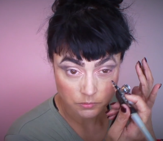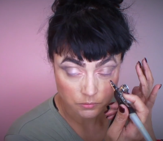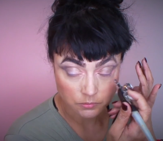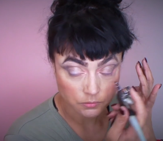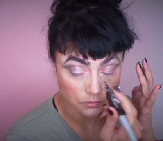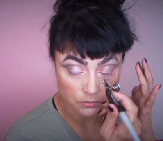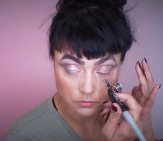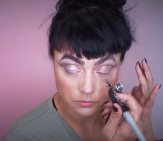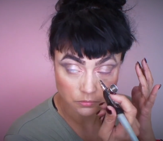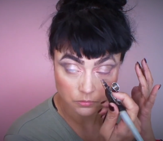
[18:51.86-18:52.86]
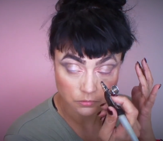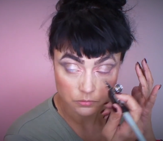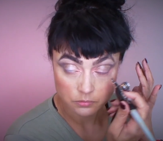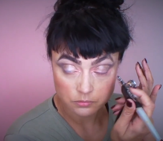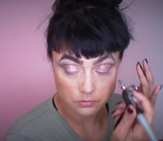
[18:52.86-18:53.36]

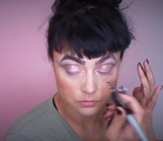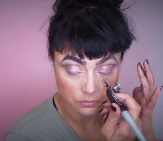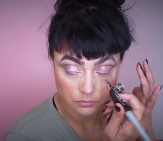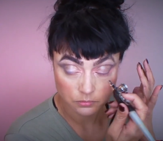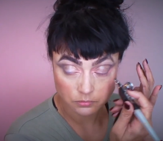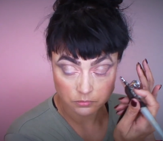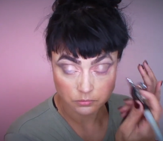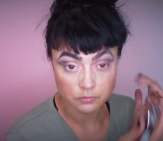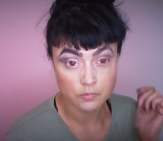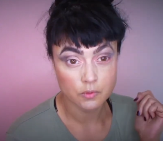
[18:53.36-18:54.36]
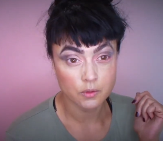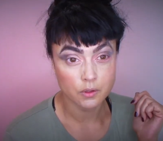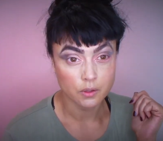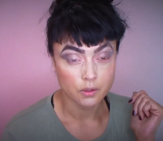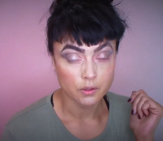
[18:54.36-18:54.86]

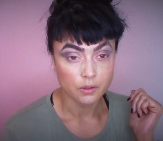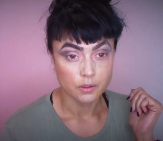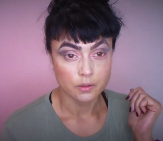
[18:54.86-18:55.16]
Nobody speaks.